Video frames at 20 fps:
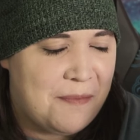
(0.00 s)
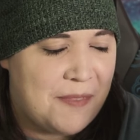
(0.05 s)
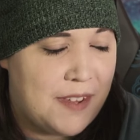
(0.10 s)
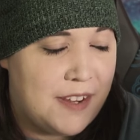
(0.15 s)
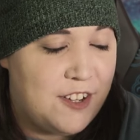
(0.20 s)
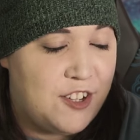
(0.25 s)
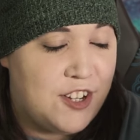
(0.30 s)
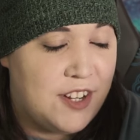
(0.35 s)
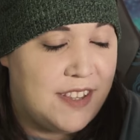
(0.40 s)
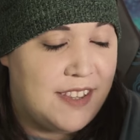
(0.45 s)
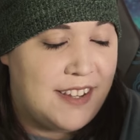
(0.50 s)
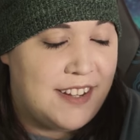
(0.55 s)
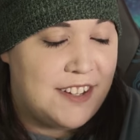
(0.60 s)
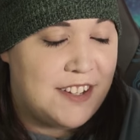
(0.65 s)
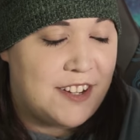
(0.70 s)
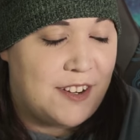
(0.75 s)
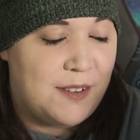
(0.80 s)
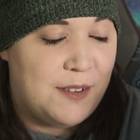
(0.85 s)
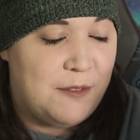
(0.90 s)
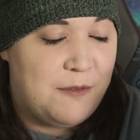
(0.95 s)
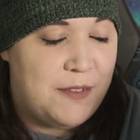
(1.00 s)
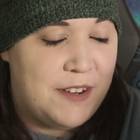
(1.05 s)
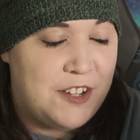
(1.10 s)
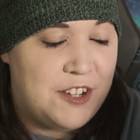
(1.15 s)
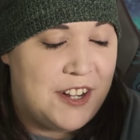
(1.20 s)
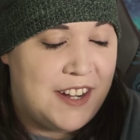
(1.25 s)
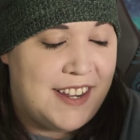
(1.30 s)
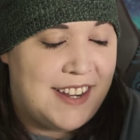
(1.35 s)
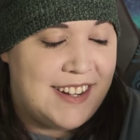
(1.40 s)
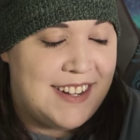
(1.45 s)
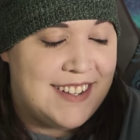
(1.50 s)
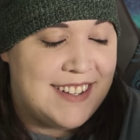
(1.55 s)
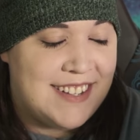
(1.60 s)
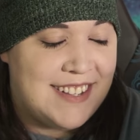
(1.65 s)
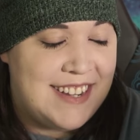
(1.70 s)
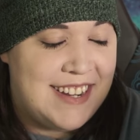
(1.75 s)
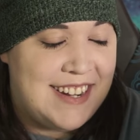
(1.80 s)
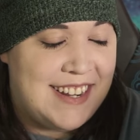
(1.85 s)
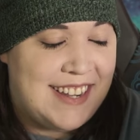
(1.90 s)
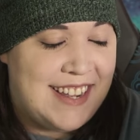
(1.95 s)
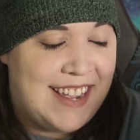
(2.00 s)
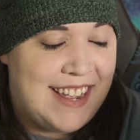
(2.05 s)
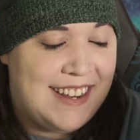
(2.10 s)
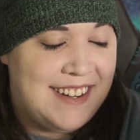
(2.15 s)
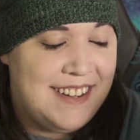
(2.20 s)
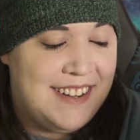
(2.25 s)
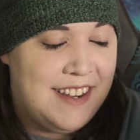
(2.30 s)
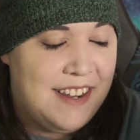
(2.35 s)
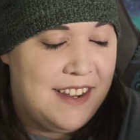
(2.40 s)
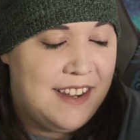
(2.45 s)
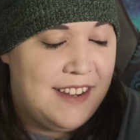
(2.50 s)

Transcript: Jin Ling started fidgeting in his seat again.